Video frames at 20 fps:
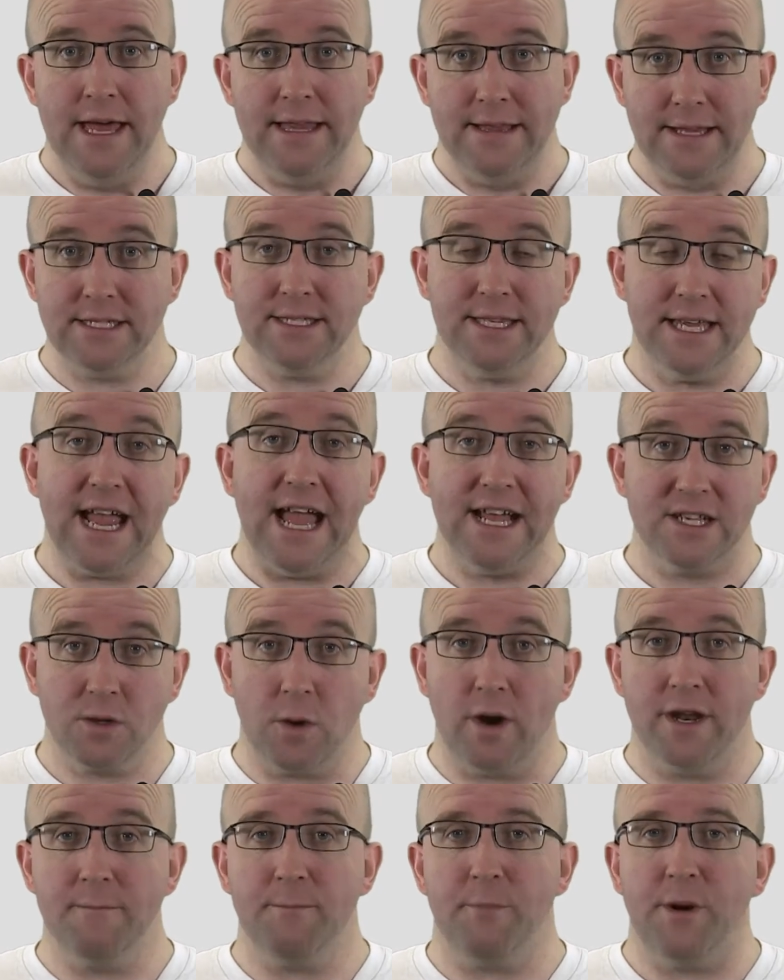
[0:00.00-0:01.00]
This thing has
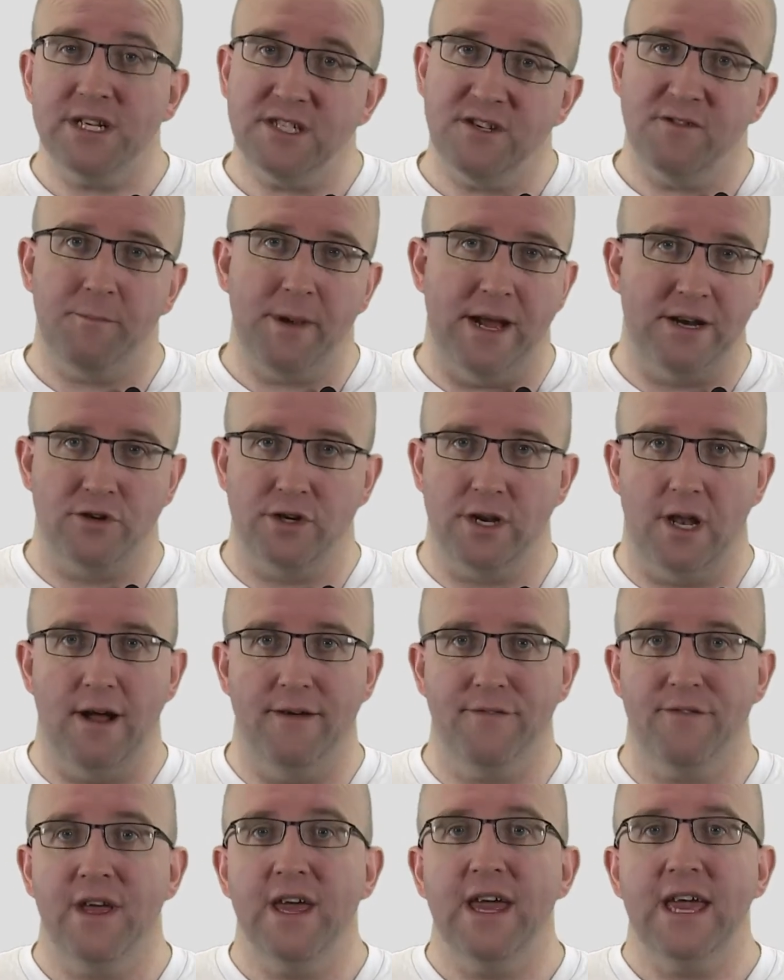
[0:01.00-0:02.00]
quite impressive battery
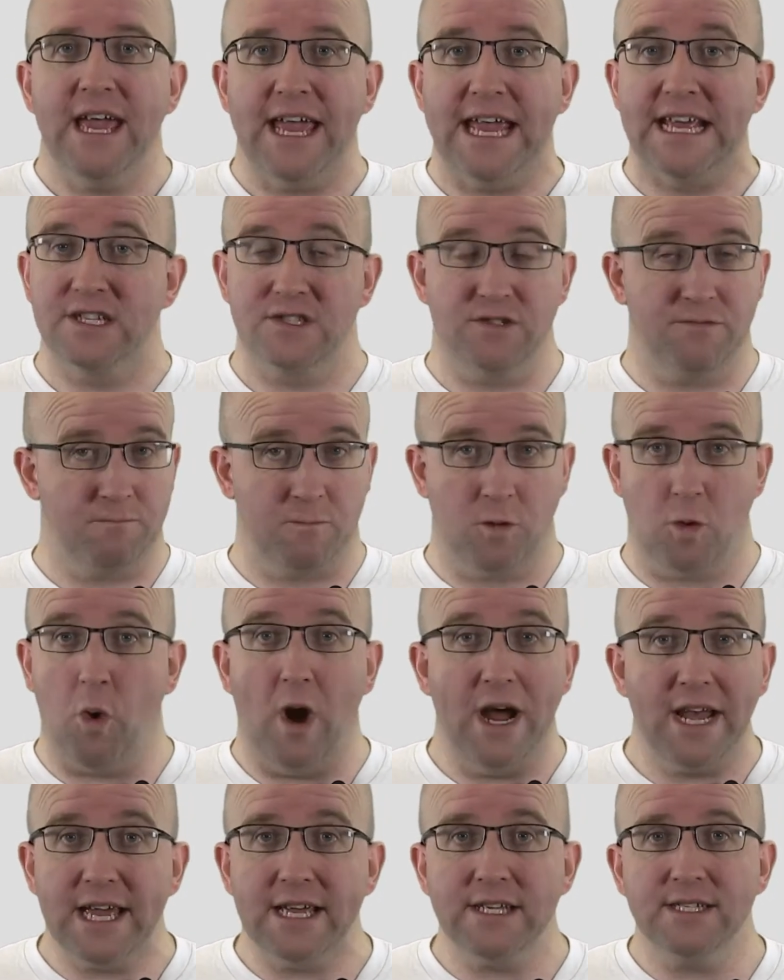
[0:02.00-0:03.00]
life. It's
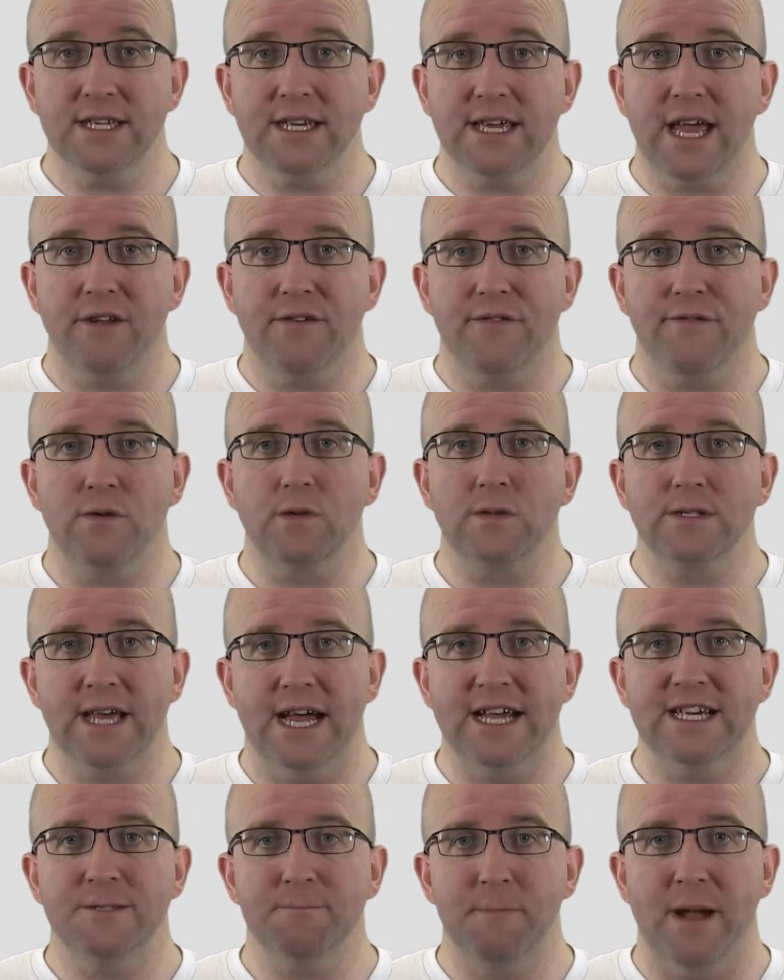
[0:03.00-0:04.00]
quite easy to get a full
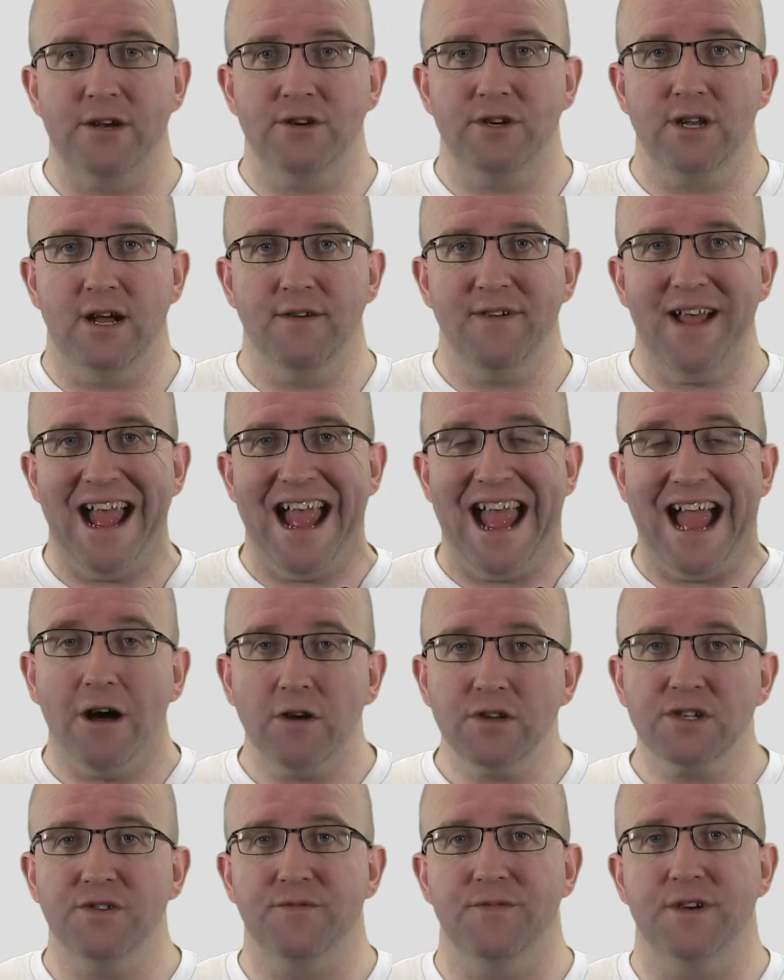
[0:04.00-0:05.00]
day's battery life
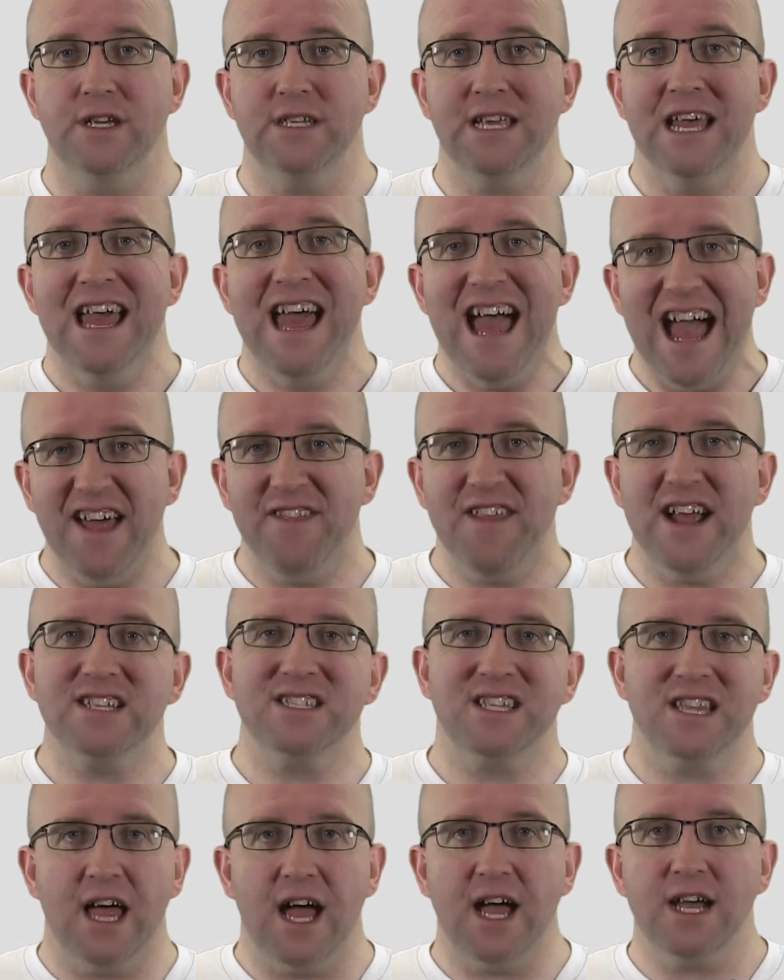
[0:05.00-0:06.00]
out of it, and
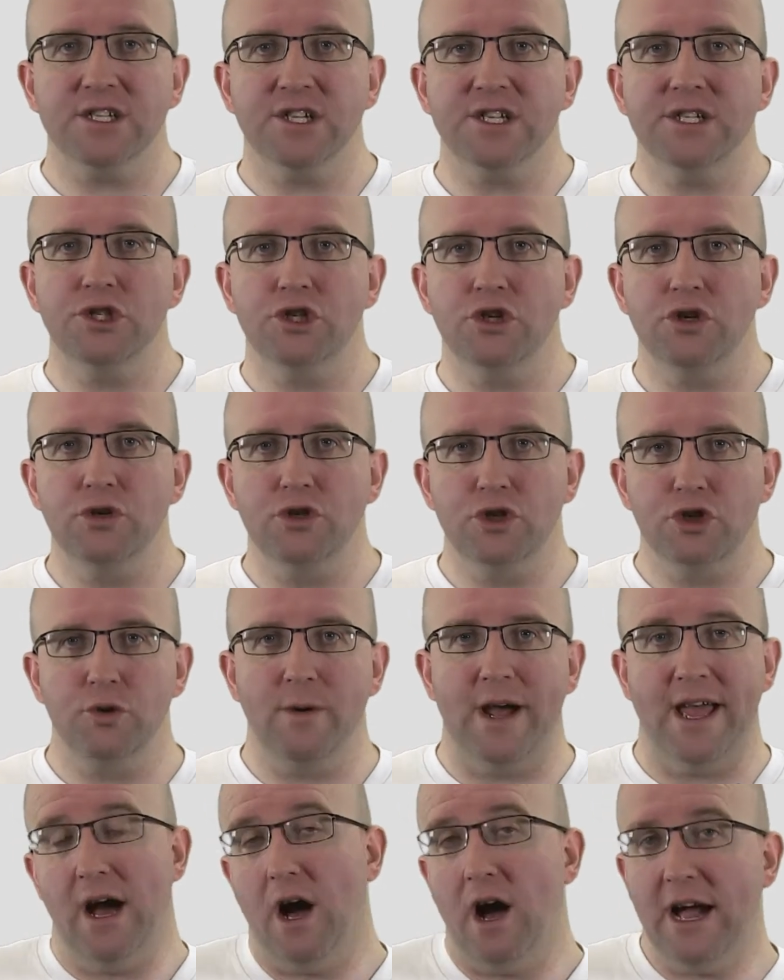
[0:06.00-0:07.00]
that's largely due to
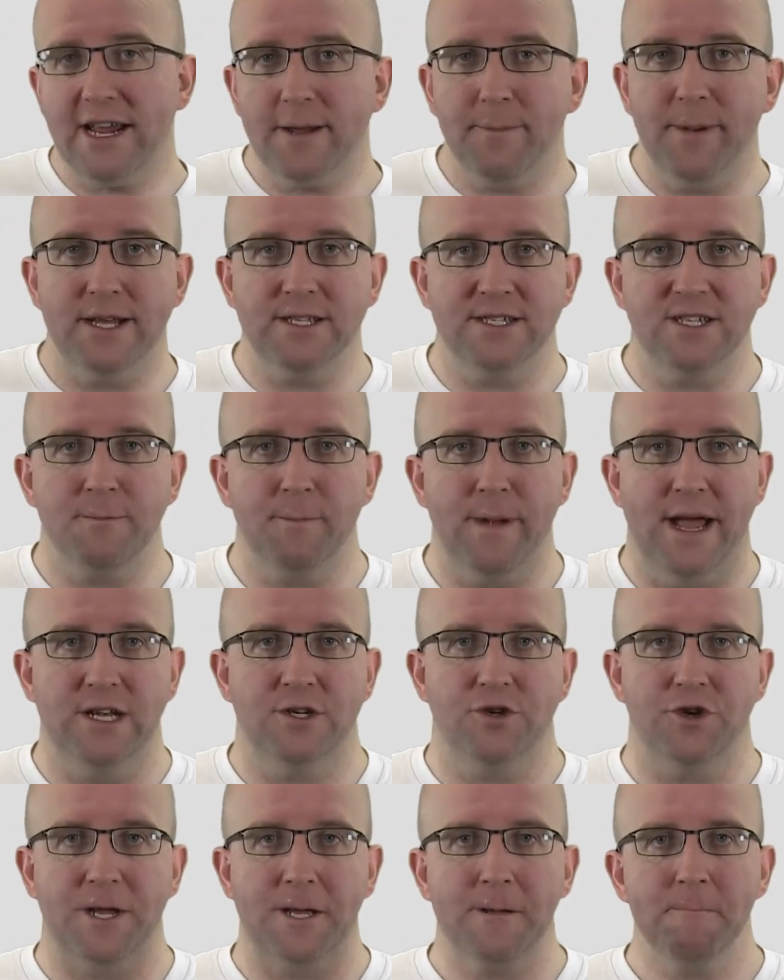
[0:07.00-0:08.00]
a high capacity
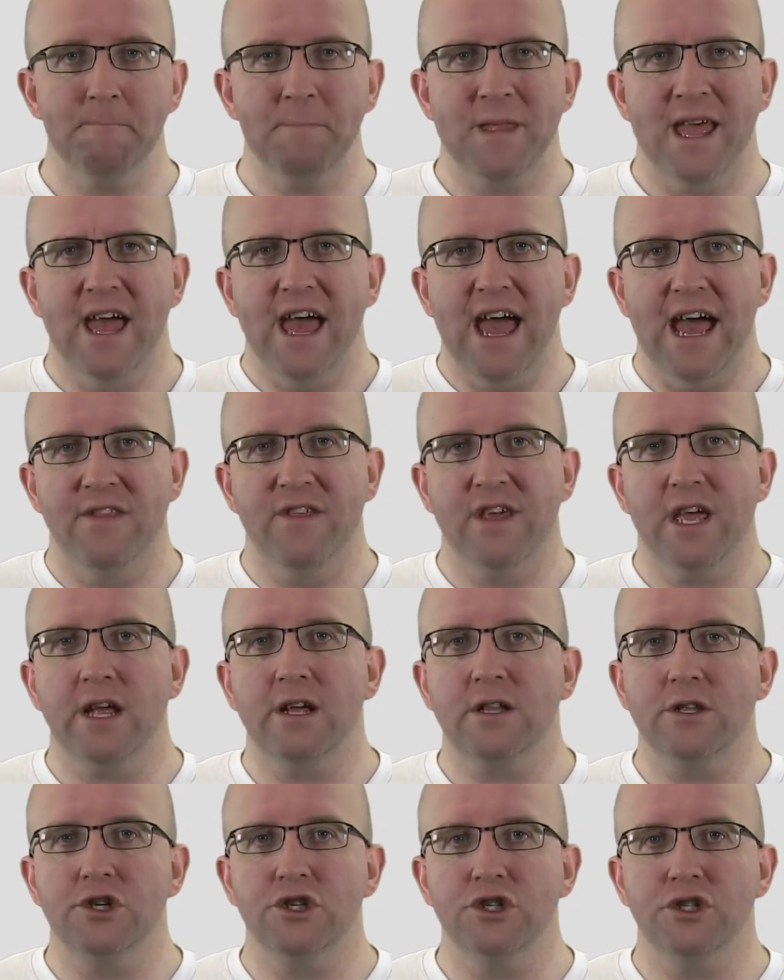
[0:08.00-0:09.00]
battery and the
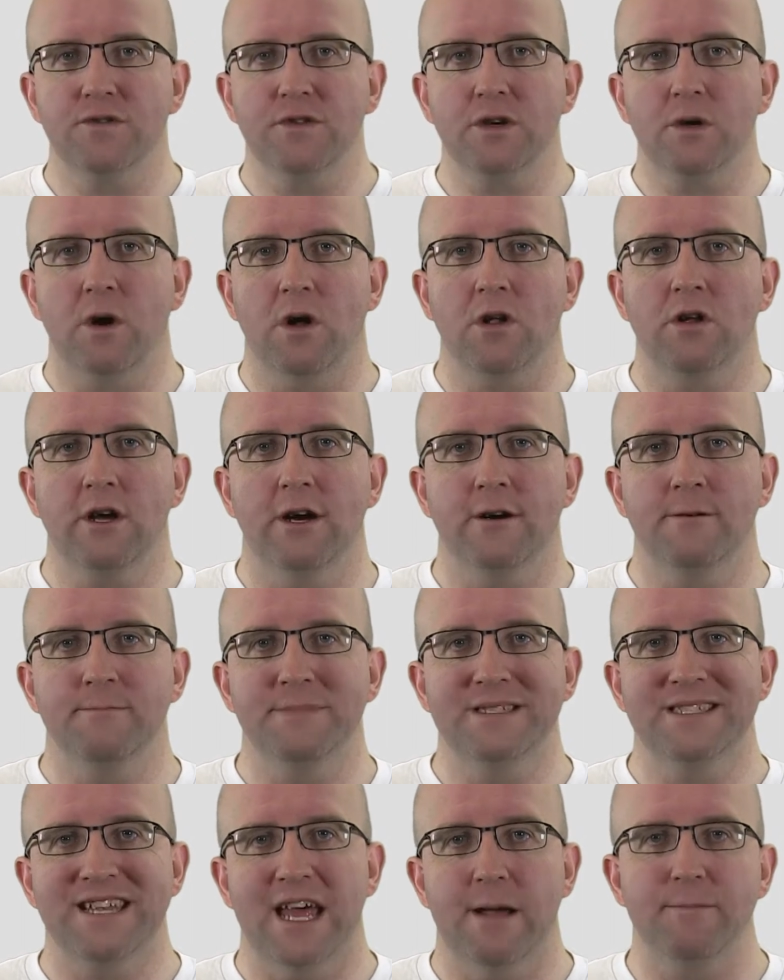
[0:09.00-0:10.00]
inclusion of the Qualcomm
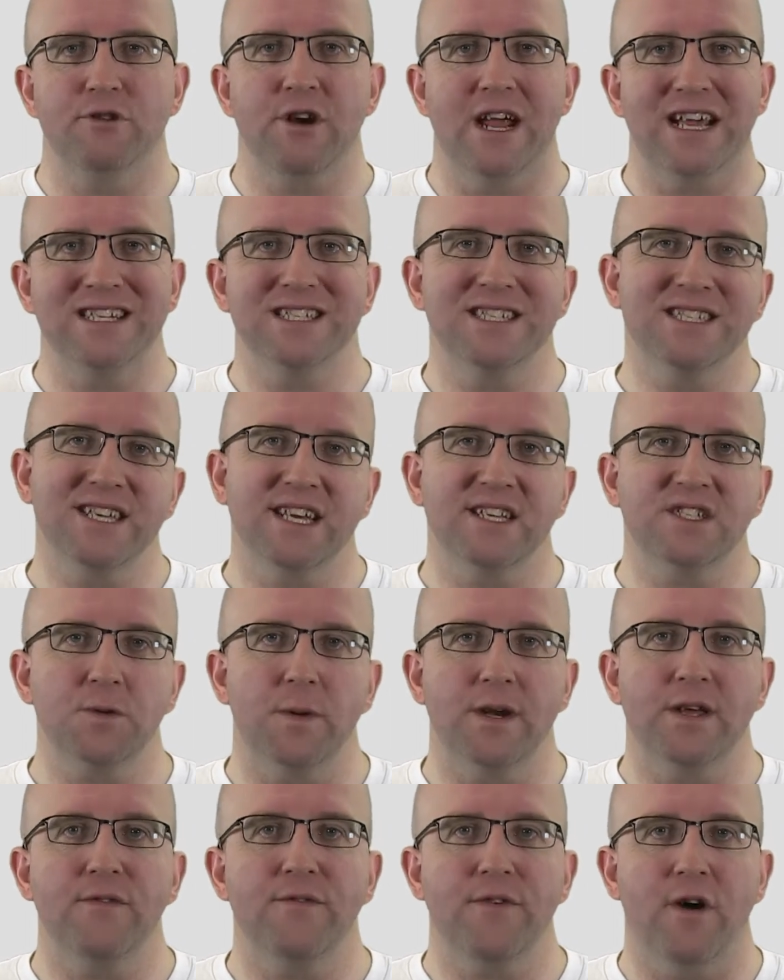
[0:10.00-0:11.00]
Snapdragon
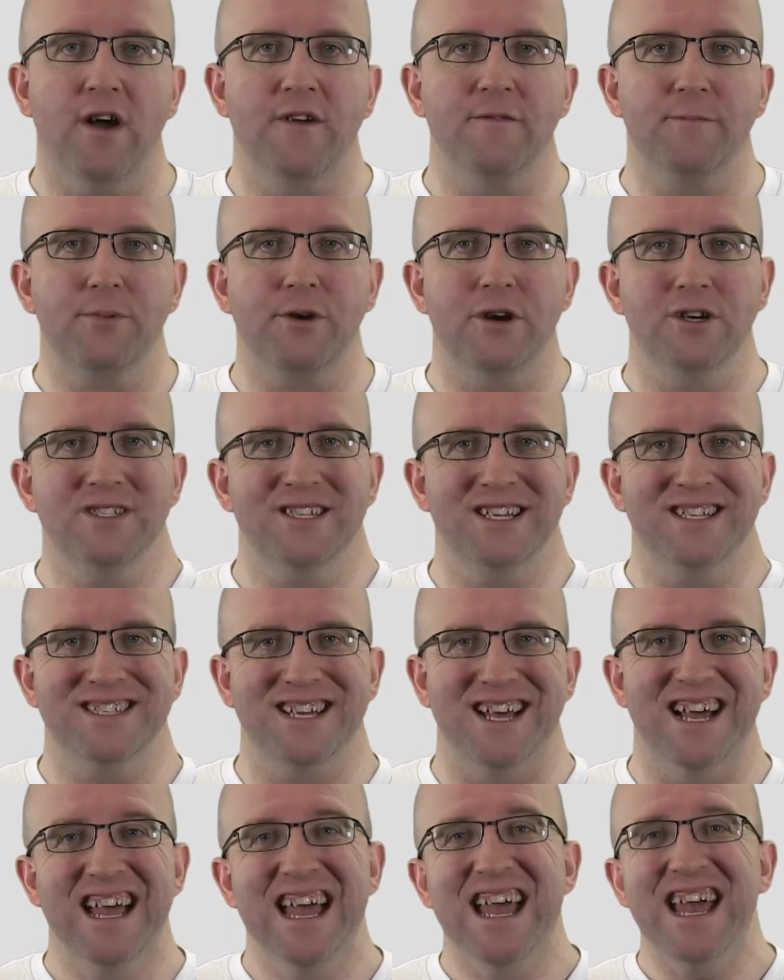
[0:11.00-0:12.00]
625
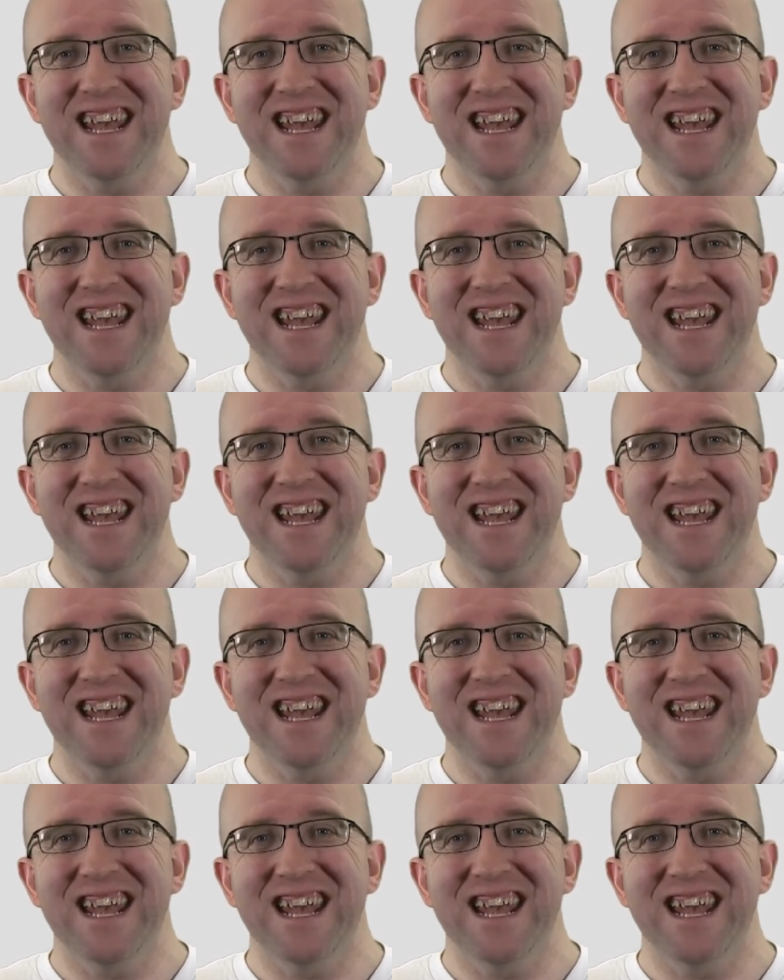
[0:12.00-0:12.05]
processor.